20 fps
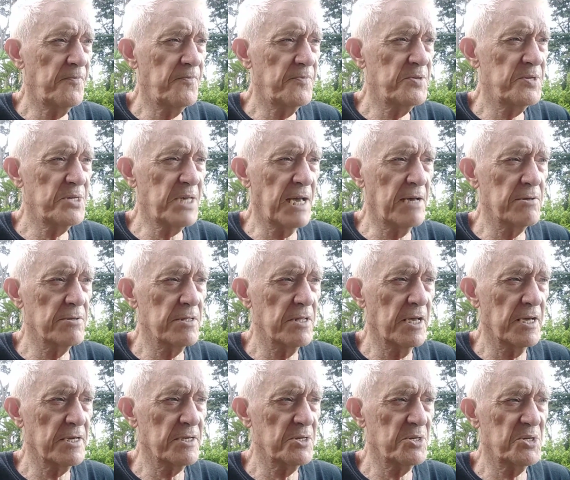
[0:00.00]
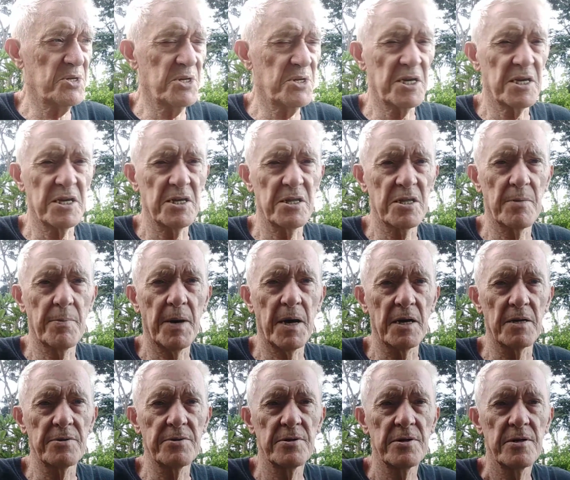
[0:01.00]
sound like a stick in the
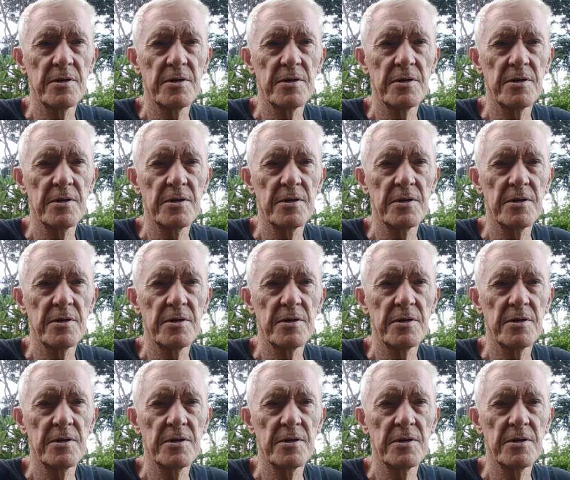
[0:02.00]
mud,